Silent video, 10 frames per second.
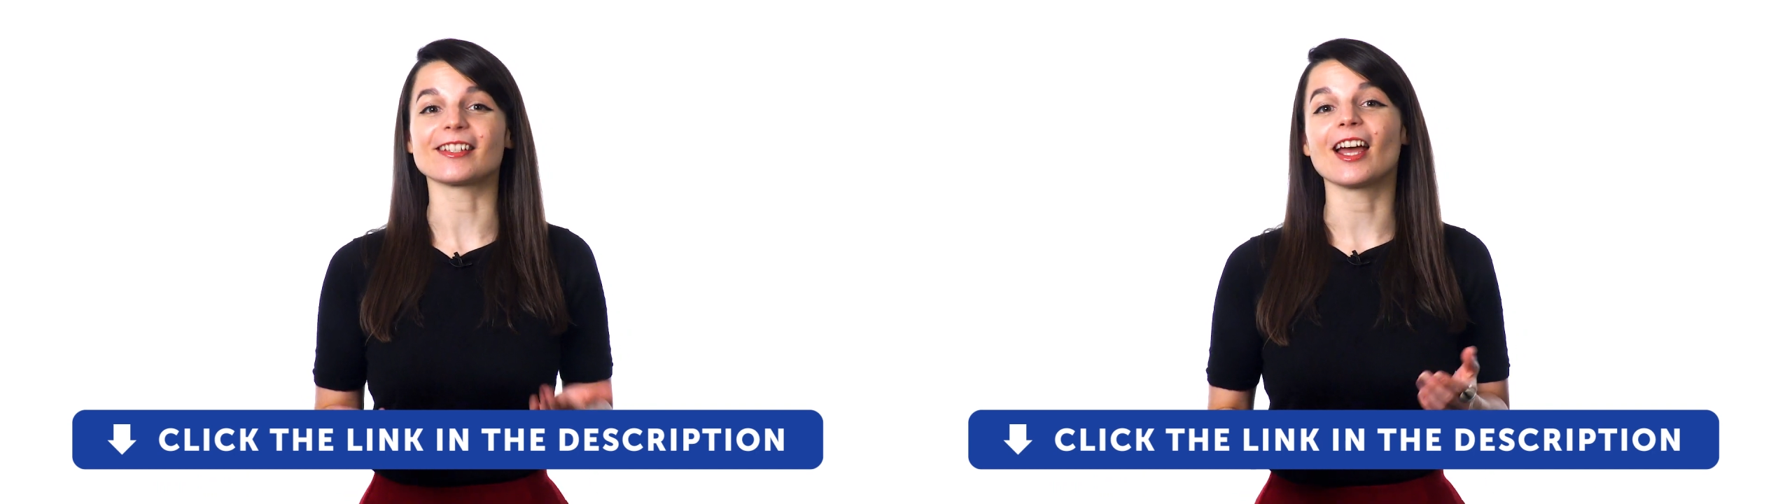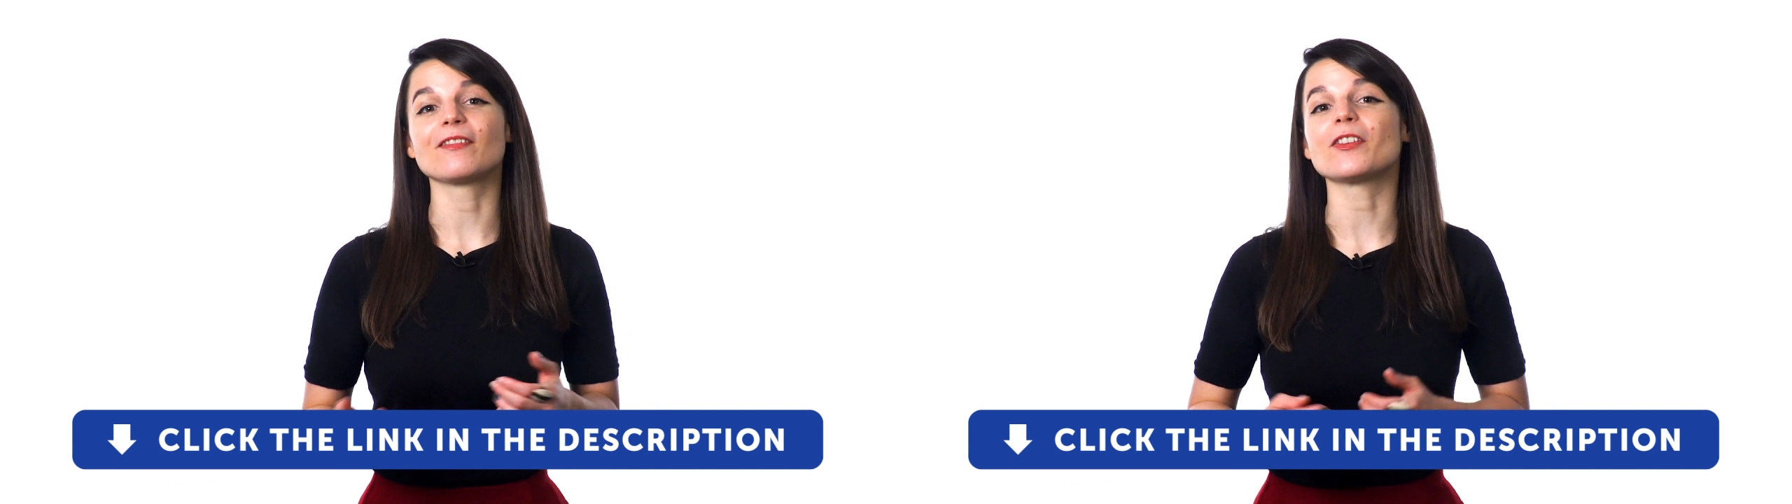to
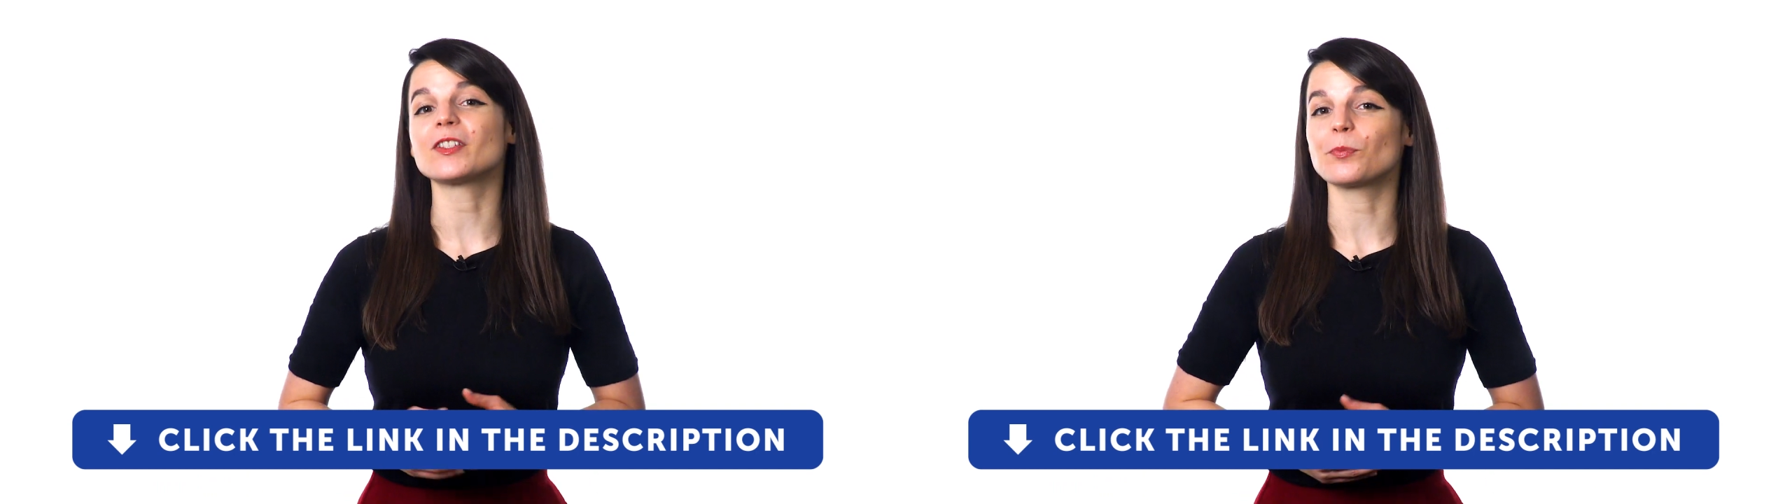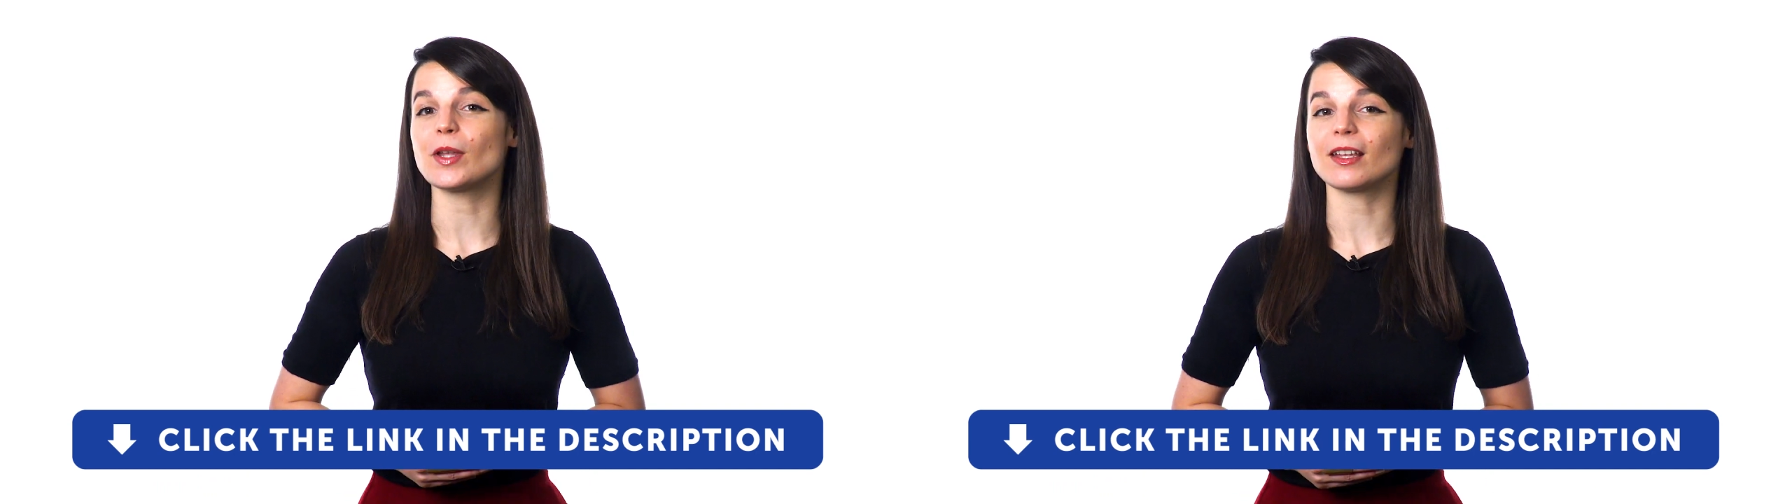have you
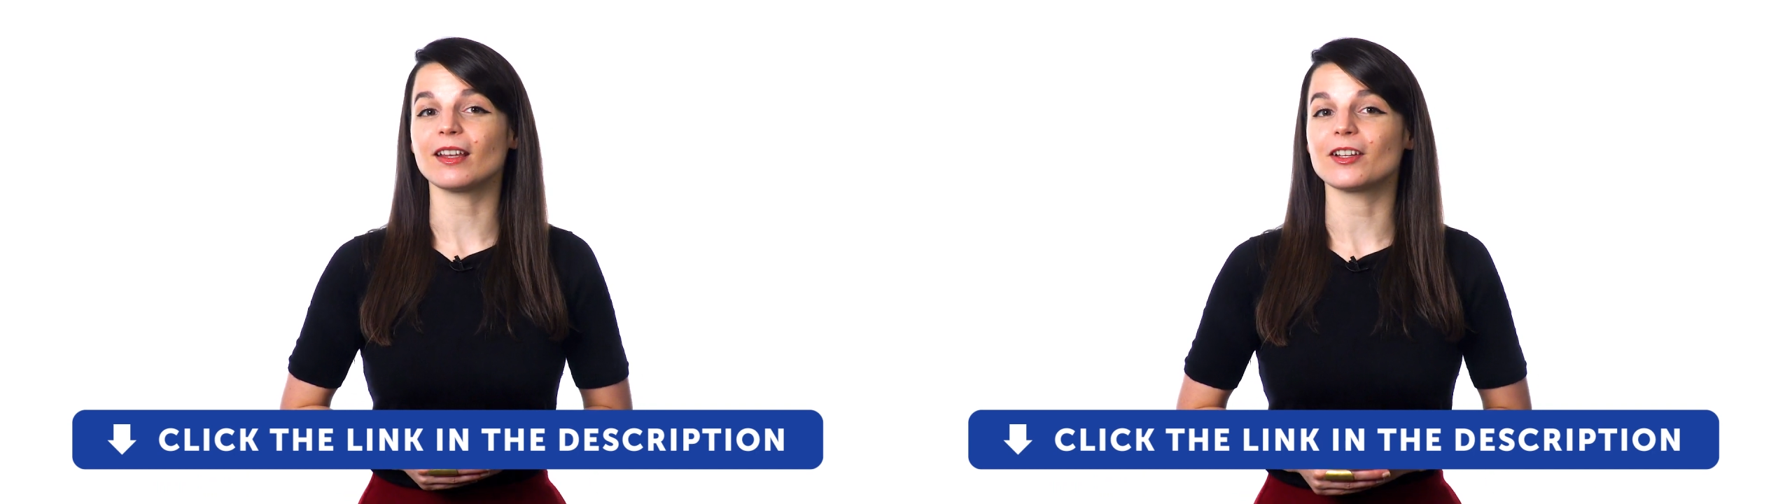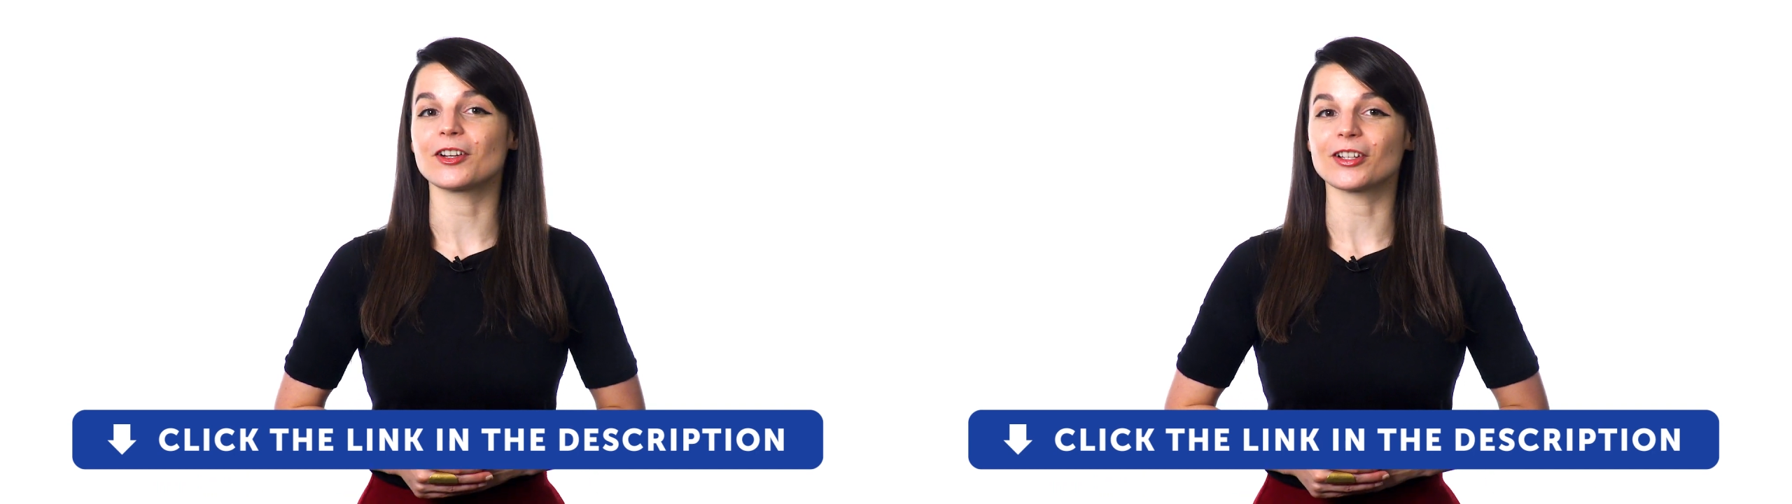speaking
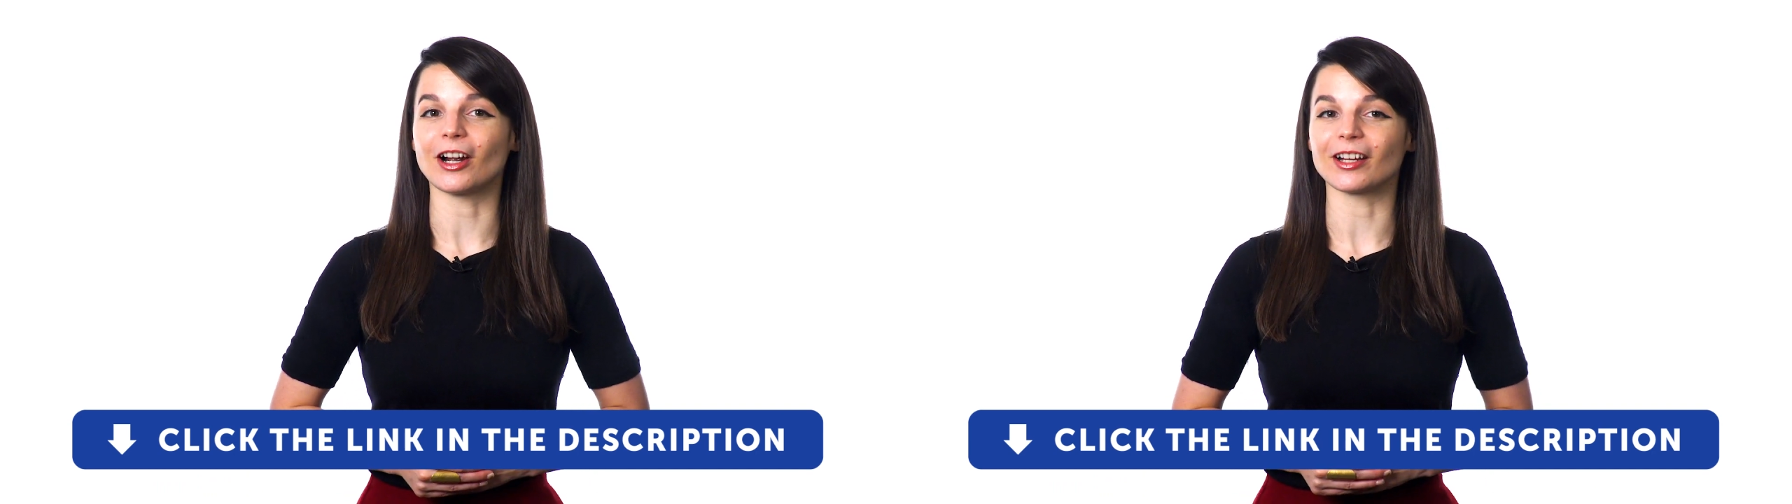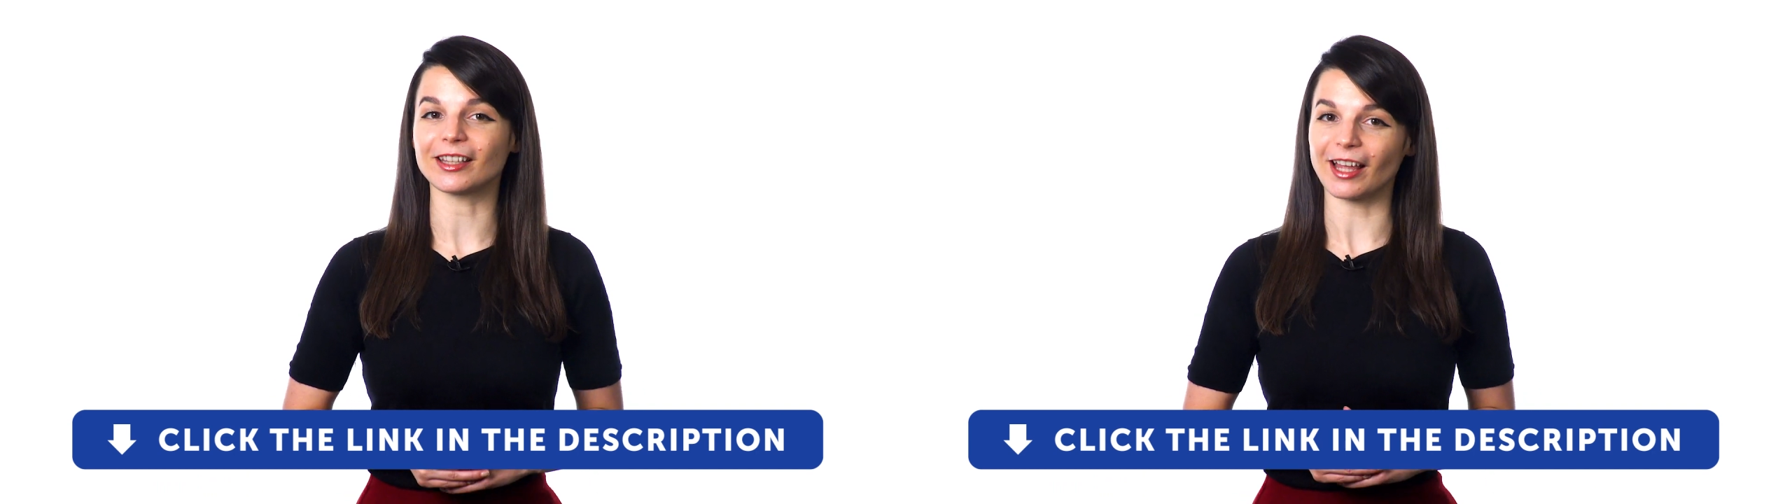in your
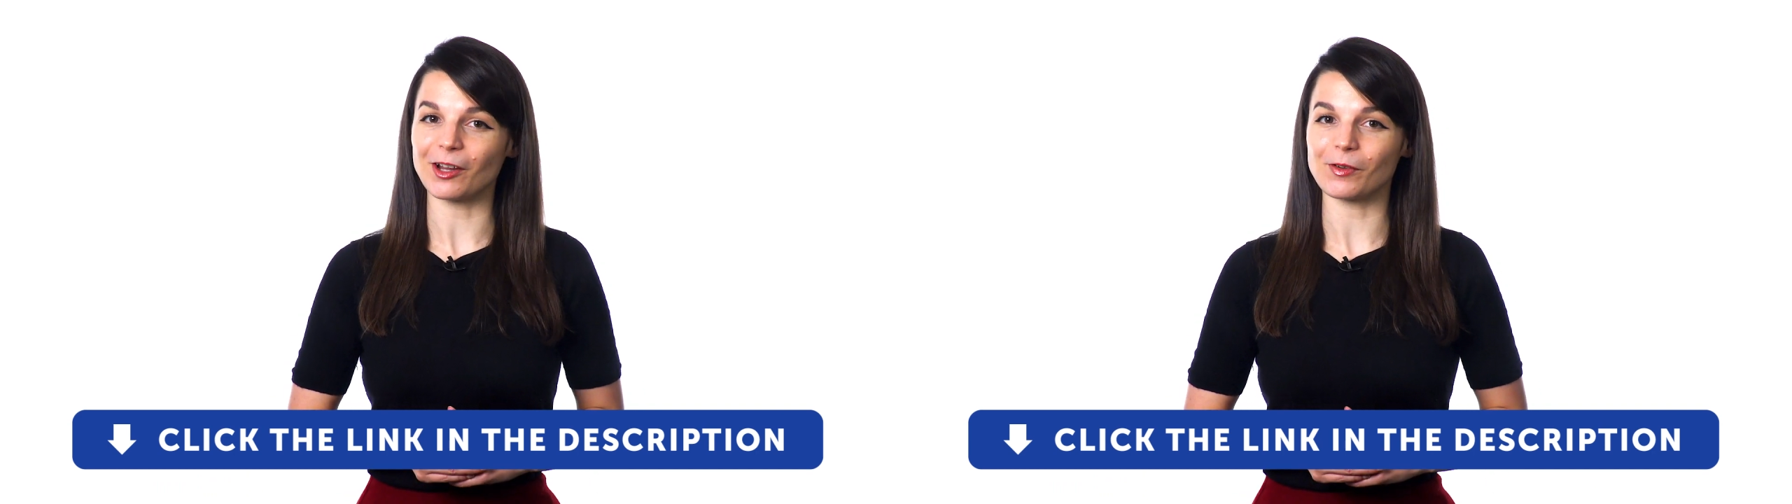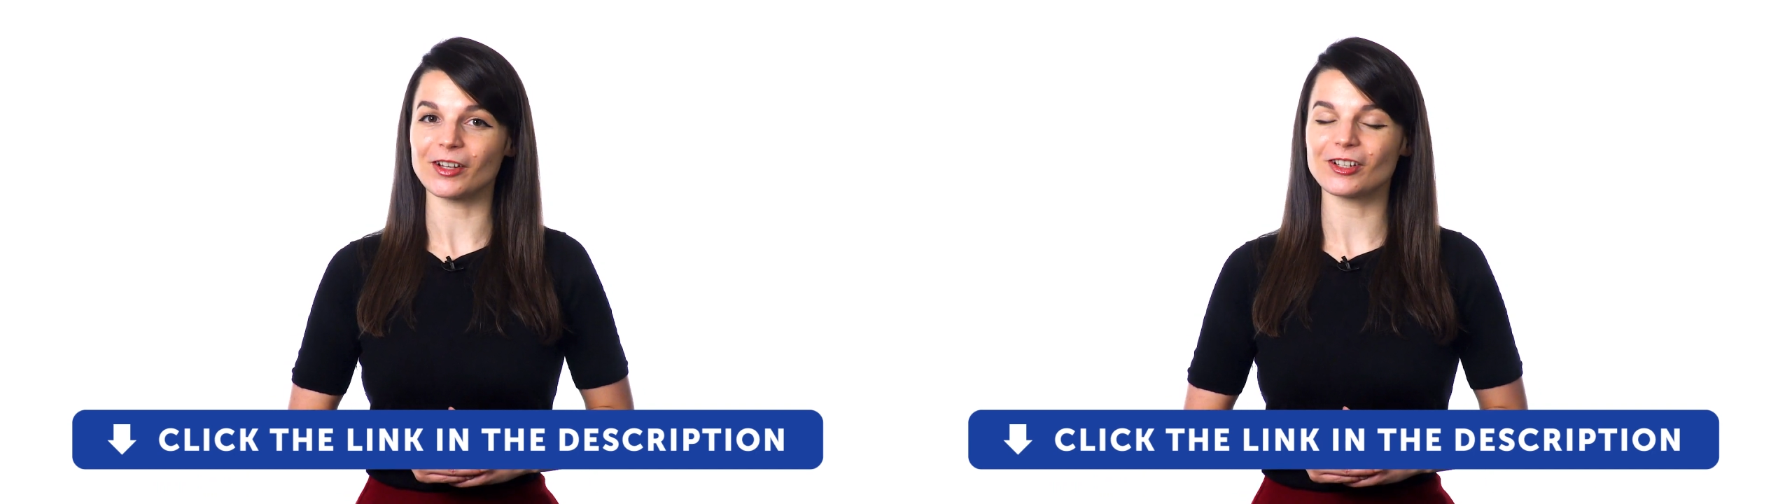target
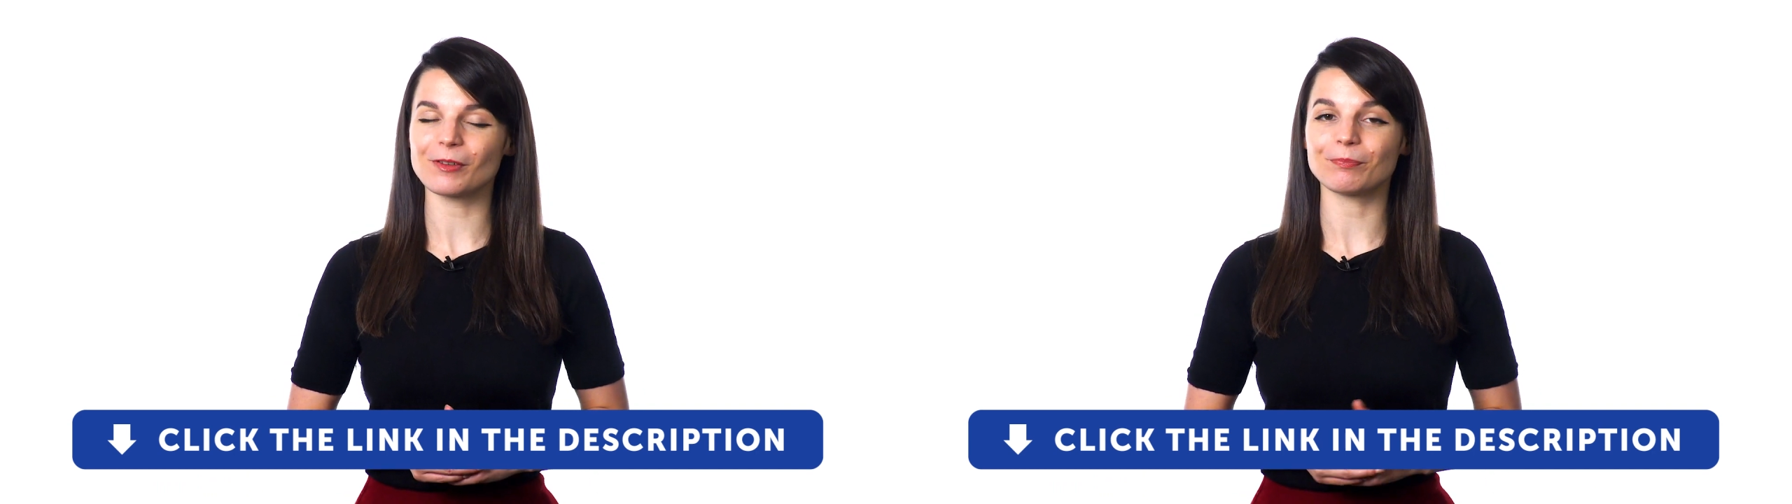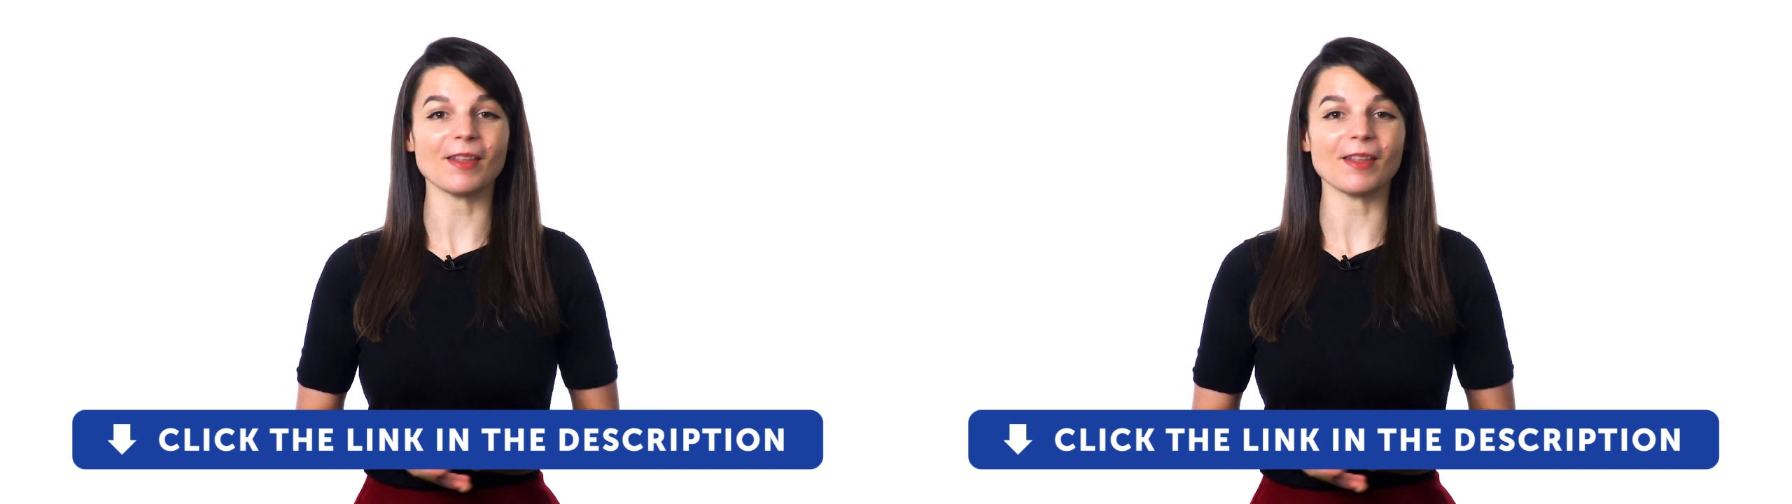language.